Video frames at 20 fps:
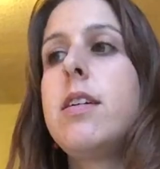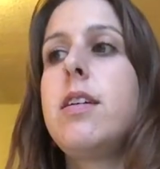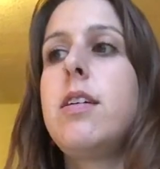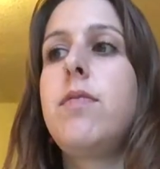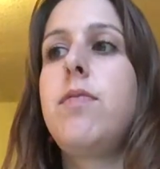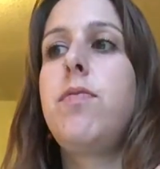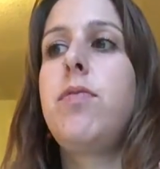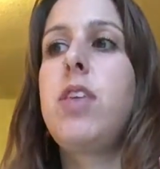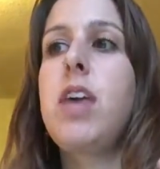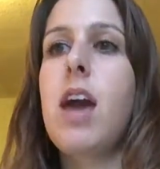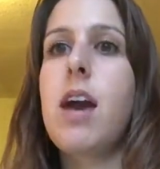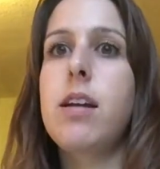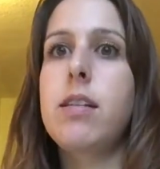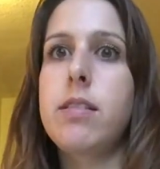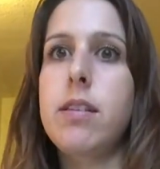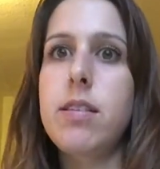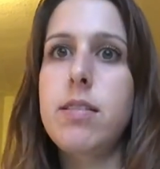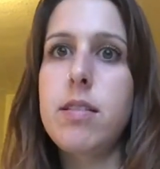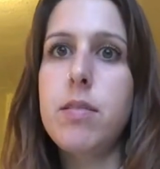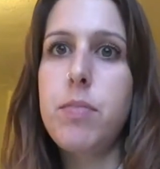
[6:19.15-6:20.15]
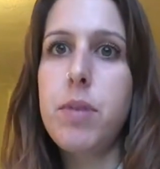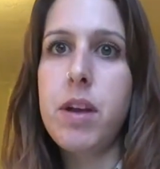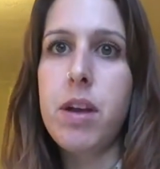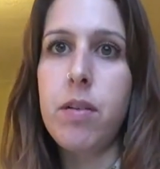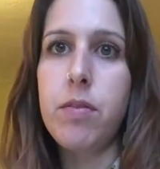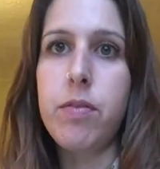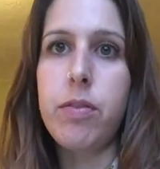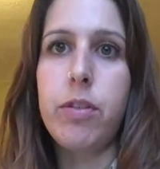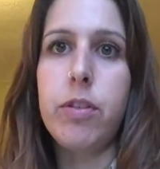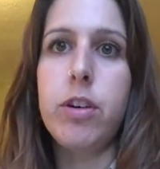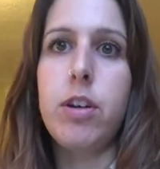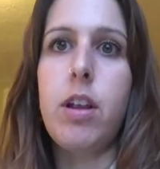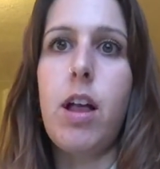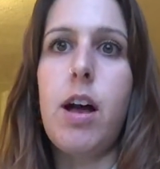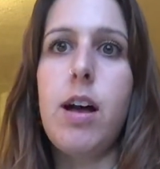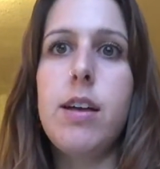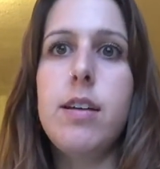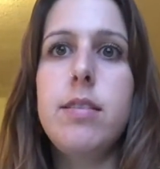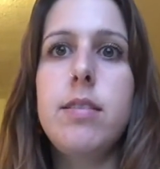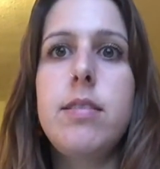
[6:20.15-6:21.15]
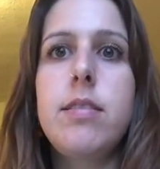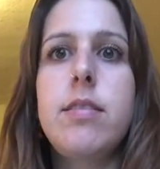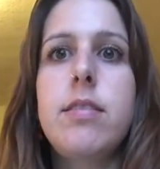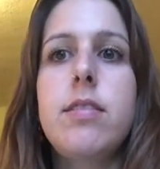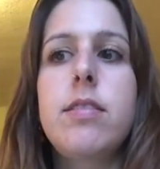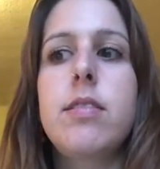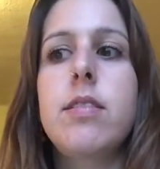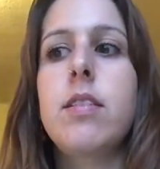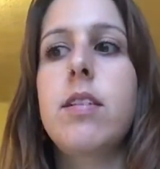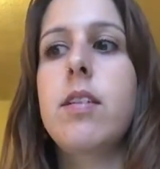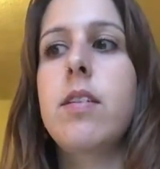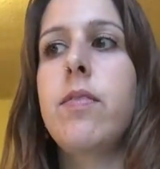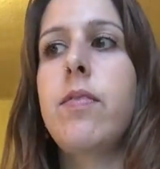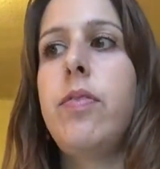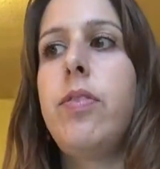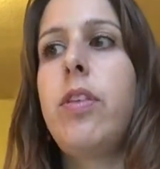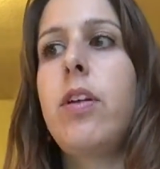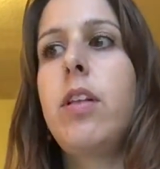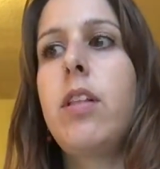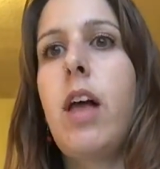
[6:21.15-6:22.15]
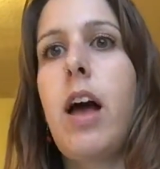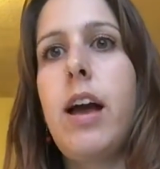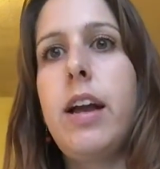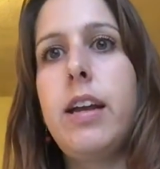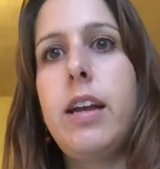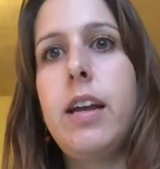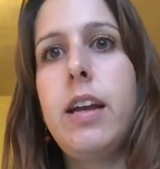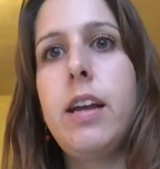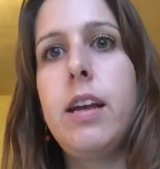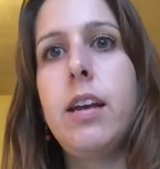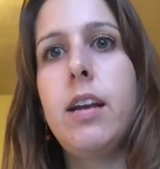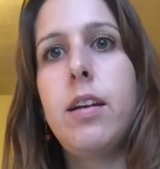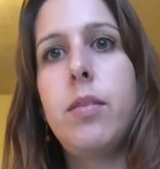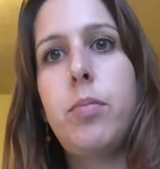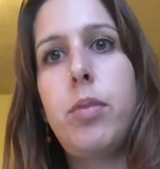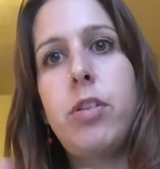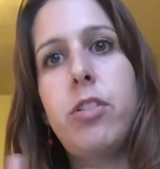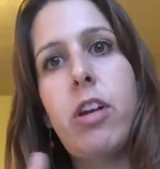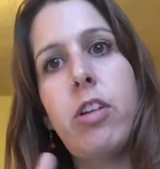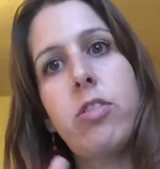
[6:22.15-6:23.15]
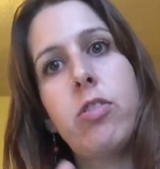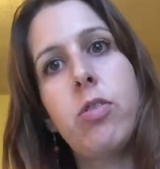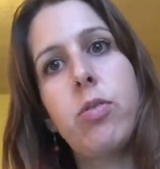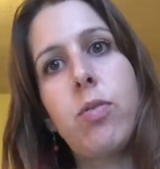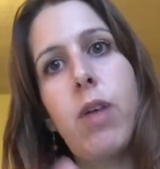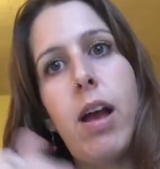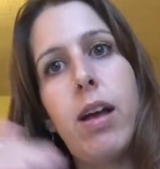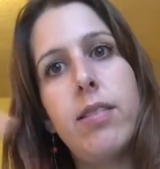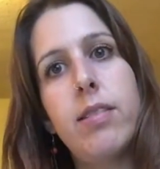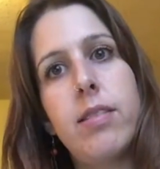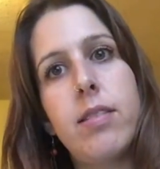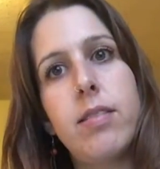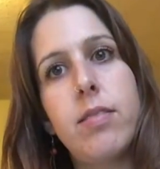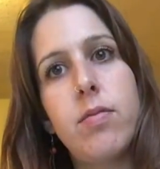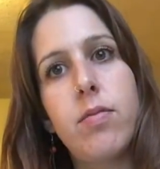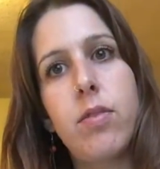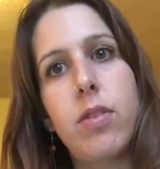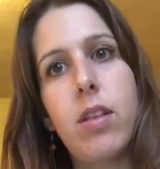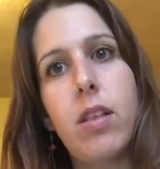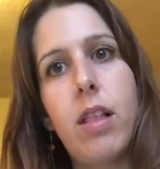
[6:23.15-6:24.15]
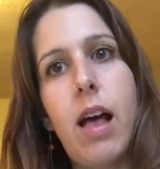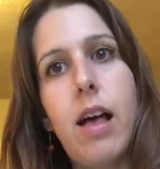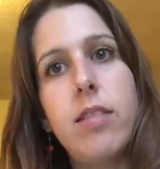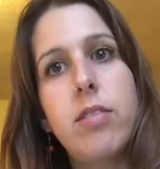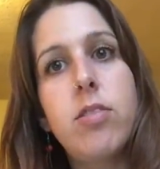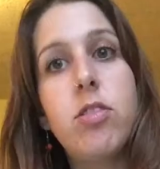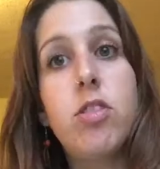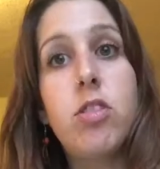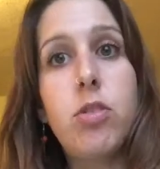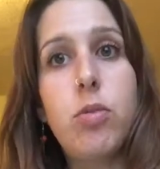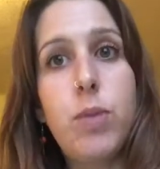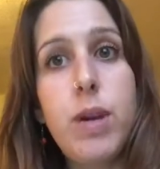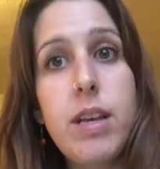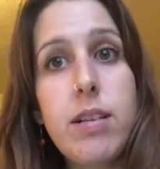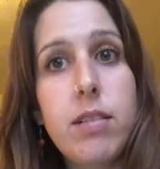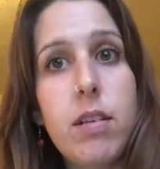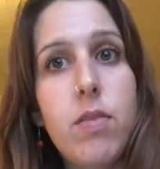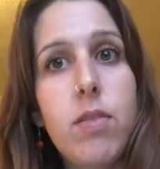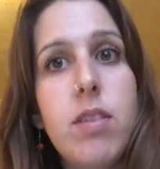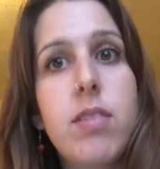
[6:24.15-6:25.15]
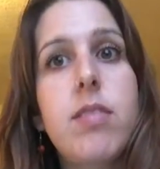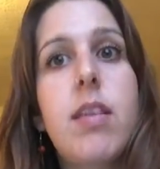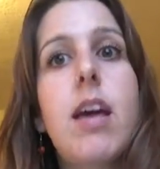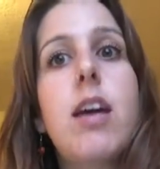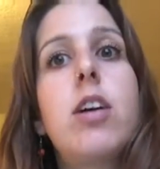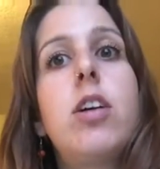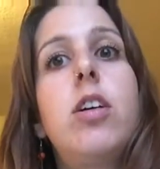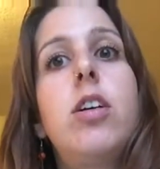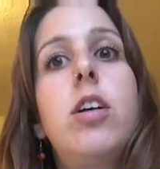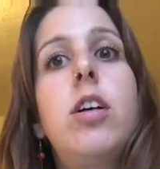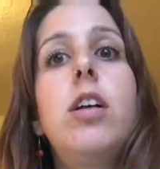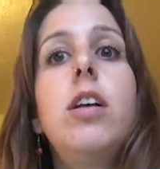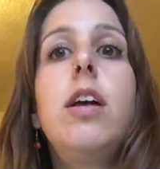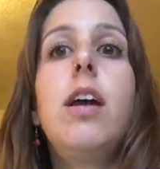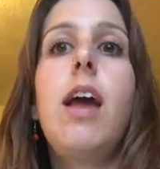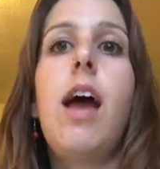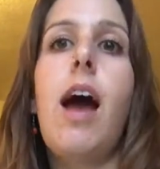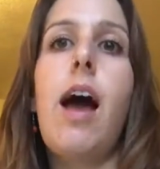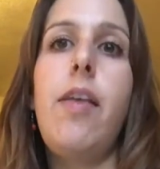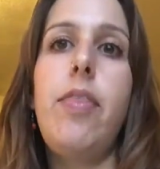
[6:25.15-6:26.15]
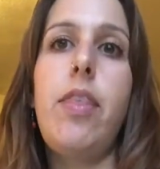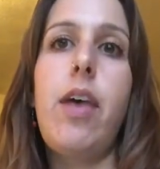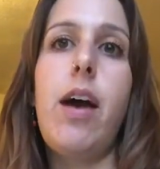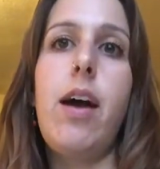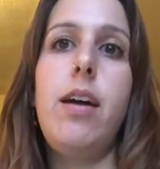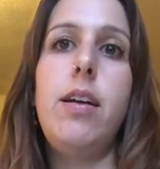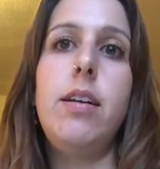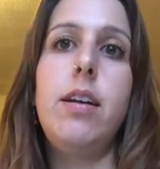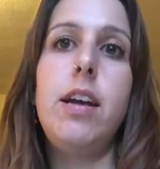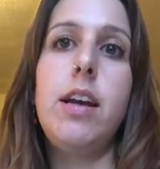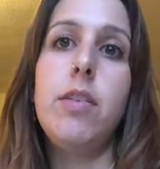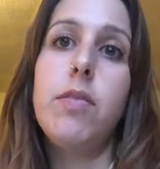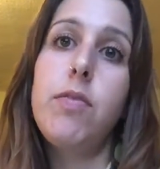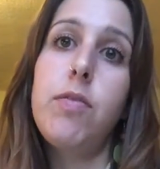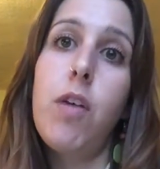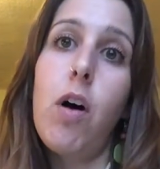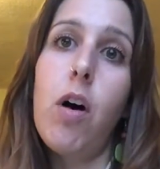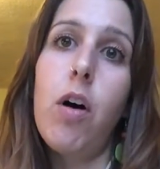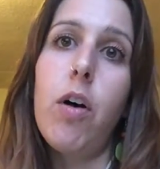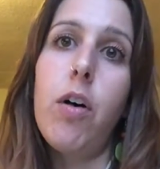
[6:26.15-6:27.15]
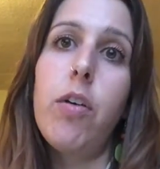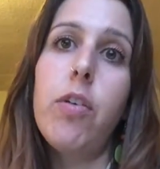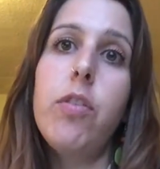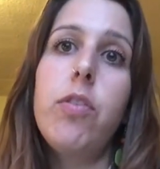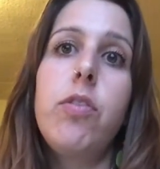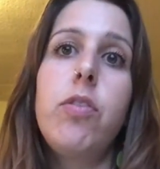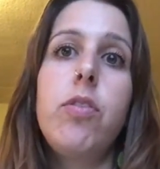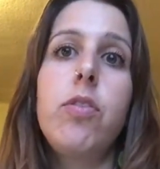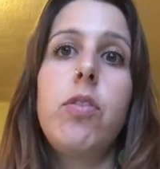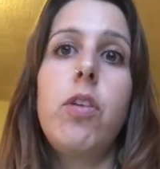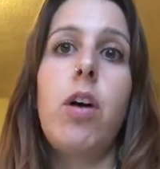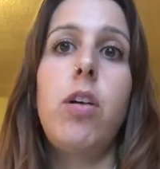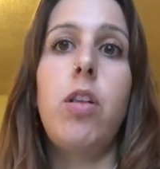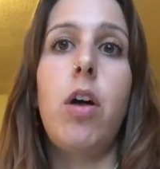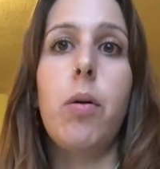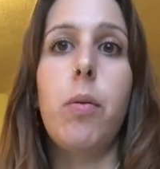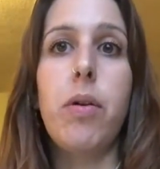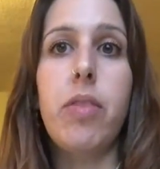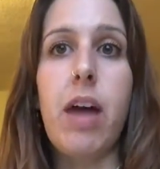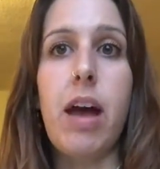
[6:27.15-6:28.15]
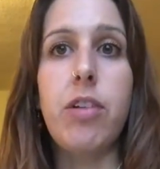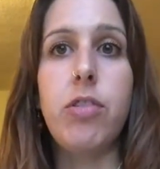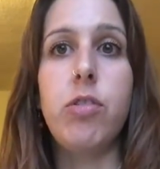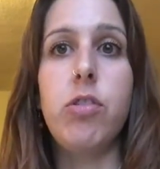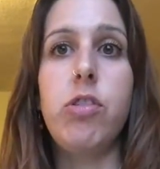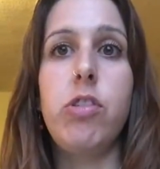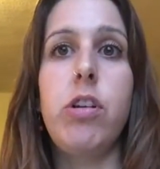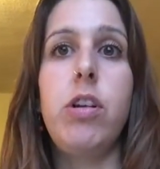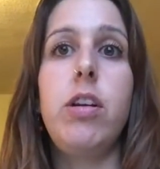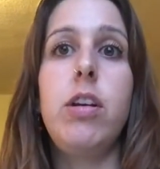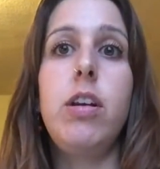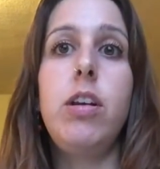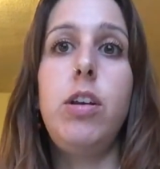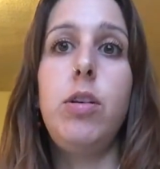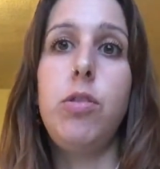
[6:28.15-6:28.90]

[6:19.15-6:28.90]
If the egg doesn't become fertilized, the lining, progesterone rises for the last 2 weeks of the cycle, and then it falls along with estrogen.